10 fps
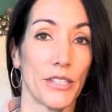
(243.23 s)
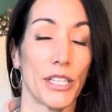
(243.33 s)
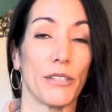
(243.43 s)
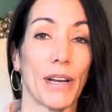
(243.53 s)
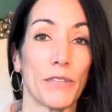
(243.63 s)

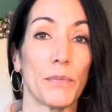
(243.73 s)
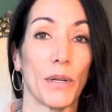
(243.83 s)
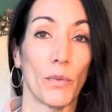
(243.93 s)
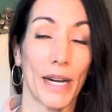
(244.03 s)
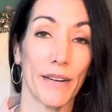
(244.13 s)
you have to be
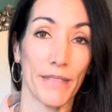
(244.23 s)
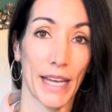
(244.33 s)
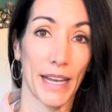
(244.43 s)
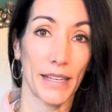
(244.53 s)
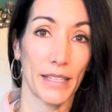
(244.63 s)
aware of
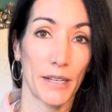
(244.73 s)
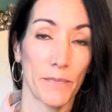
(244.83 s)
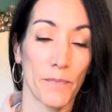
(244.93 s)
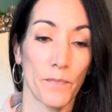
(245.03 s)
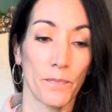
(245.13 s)
that
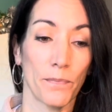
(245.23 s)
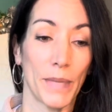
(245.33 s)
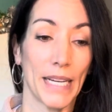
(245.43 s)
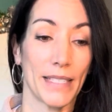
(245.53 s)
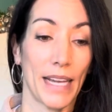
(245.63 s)

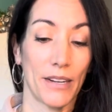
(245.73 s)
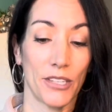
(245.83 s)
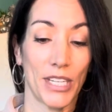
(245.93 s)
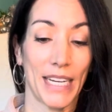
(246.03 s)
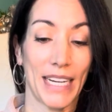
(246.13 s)
because
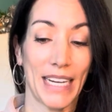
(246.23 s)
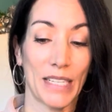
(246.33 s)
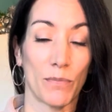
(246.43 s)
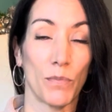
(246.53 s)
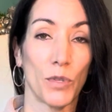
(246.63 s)
energy
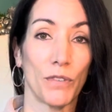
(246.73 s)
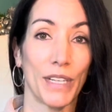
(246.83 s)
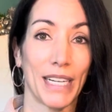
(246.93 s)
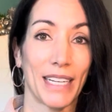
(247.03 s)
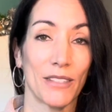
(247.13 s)
is
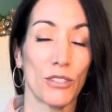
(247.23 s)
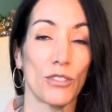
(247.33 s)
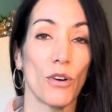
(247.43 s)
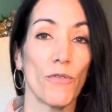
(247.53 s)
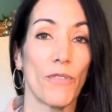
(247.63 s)
moving
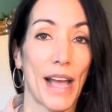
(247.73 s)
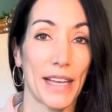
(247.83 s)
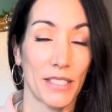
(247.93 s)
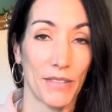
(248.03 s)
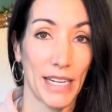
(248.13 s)
so
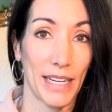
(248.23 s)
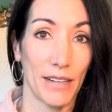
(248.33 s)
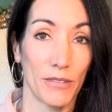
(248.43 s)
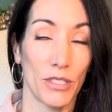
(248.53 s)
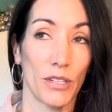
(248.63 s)
fast right
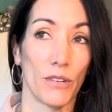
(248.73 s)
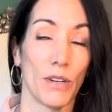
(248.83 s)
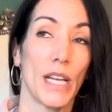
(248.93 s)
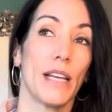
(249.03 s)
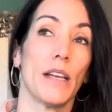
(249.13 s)
now. So
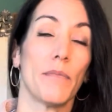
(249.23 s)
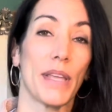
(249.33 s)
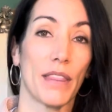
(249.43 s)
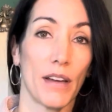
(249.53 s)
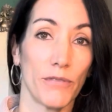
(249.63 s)
be
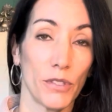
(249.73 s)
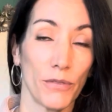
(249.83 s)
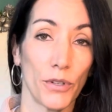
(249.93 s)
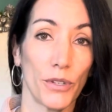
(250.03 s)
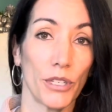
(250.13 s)
thoughtful of
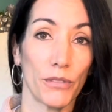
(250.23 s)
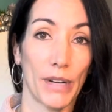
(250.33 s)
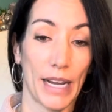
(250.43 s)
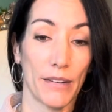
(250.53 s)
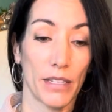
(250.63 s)
who you're
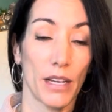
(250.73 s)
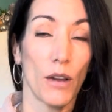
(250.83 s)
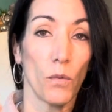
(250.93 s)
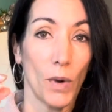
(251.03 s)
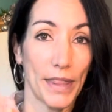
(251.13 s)
around,
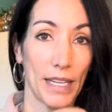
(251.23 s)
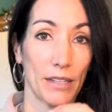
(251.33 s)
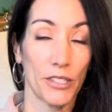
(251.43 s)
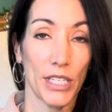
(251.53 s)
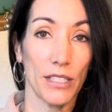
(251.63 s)
what the
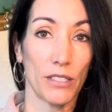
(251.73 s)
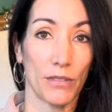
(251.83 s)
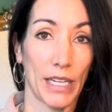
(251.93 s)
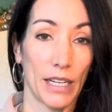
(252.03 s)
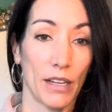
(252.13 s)
energy is
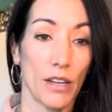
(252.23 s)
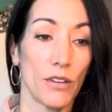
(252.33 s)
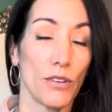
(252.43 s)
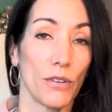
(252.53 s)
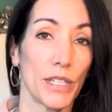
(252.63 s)
doing.
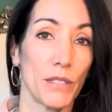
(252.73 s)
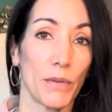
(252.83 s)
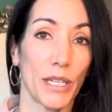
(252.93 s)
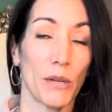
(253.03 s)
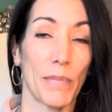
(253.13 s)
Notice
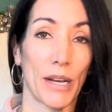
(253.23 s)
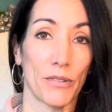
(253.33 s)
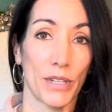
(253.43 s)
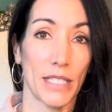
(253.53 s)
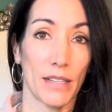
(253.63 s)
where your
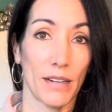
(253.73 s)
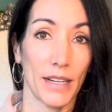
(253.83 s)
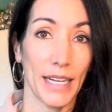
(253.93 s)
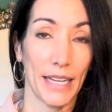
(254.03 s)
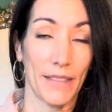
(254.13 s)
boundaries are
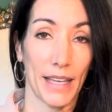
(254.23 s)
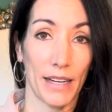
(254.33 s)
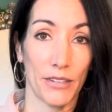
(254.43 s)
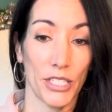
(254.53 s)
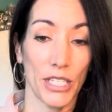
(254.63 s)
in that
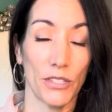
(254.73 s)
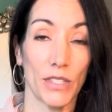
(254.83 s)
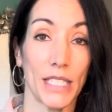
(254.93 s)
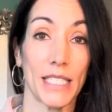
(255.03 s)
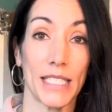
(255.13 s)
energy. Do you
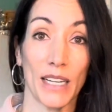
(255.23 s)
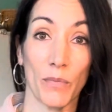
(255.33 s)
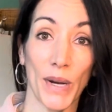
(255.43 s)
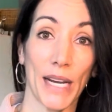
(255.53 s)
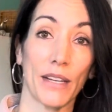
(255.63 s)
need to take a
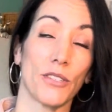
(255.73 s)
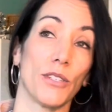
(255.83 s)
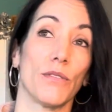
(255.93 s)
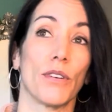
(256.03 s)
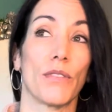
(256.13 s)
break? Do
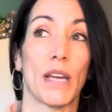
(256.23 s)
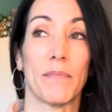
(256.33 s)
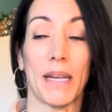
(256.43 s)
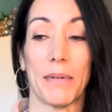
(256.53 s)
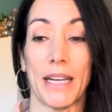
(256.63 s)
you know that
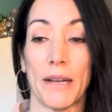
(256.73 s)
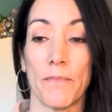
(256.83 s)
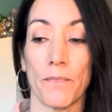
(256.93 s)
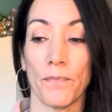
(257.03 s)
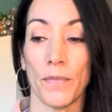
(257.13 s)
maybe
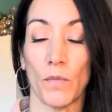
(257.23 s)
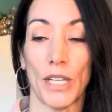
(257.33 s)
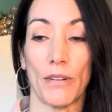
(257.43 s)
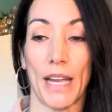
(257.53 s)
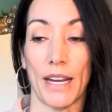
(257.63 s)
when
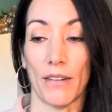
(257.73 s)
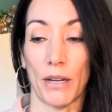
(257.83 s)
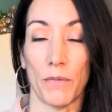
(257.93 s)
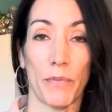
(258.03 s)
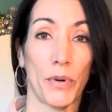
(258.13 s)
you hang
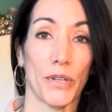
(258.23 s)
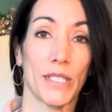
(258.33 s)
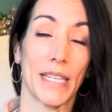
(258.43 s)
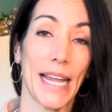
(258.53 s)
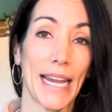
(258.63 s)
around with
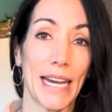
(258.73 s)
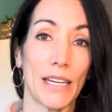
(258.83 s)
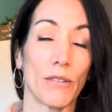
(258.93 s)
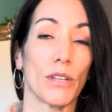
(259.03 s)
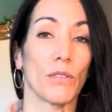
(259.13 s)
person A,
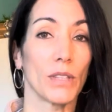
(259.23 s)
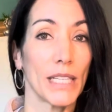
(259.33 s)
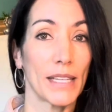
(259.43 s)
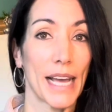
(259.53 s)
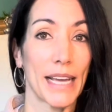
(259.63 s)
you can only
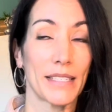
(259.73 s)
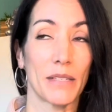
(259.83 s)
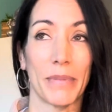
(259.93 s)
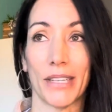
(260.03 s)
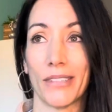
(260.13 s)
last
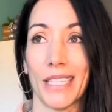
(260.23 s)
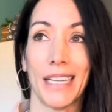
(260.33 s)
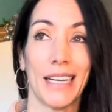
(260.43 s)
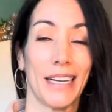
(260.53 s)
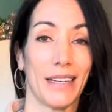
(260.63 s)
about,
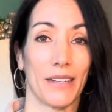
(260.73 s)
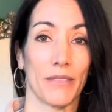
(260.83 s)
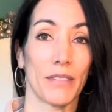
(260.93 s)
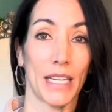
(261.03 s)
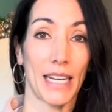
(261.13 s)
I don't
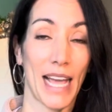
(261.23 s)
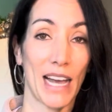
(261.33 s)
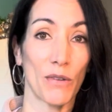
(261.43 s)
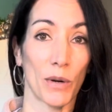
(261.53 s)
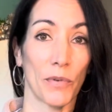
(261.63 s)
know, say an
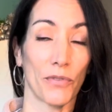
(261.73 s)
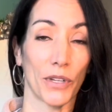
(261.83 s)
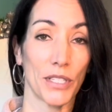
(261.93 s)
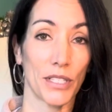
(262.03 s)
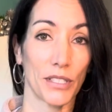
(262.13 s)
hour before
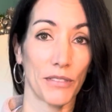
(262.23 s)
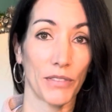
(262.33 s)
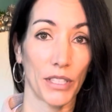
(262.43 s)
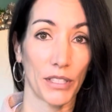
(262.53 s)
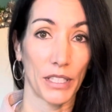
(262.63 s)
you start to
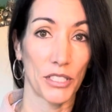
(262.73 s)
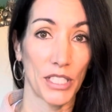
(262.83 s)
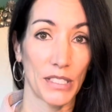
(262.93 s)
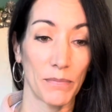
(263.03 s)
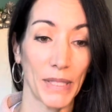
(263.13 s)
feel your
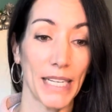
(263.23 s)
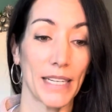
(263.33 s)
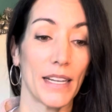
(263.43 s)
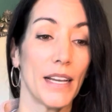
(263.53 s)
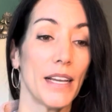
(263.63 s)
energy
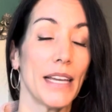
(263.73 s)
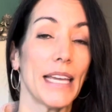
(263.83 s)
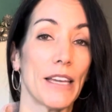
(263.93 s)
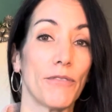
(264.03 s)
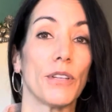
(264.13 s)
depleted?
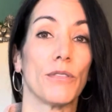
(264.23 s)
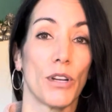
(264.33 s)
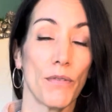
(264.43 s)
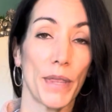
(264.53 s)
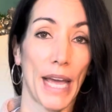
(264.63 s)
If you
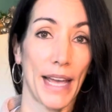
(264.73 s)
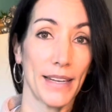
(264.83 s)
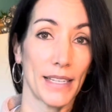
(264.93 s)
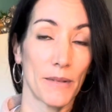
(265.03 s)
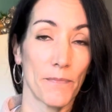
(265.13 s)
know
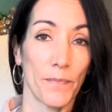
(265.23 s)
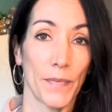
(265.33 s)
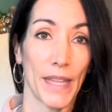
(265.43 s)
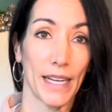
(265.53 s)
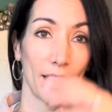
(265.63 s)
that,
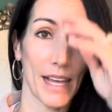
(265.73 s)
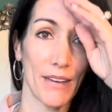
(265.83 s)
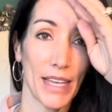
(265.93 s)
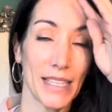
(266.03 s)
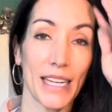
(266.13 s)
then allow
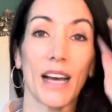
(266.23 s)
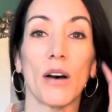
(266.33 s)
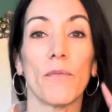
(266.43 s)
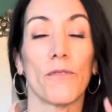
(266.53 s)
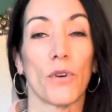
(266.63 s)
that to
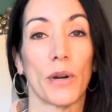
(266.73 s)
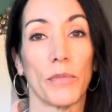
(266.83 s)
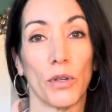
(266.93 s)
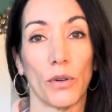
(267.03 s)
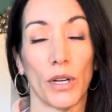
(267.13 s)
help form
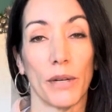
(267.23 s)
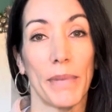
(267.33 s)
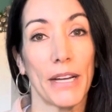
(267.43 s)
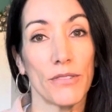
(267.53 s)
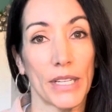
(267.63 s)
your
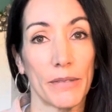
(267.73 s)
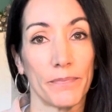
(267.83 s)
boundary,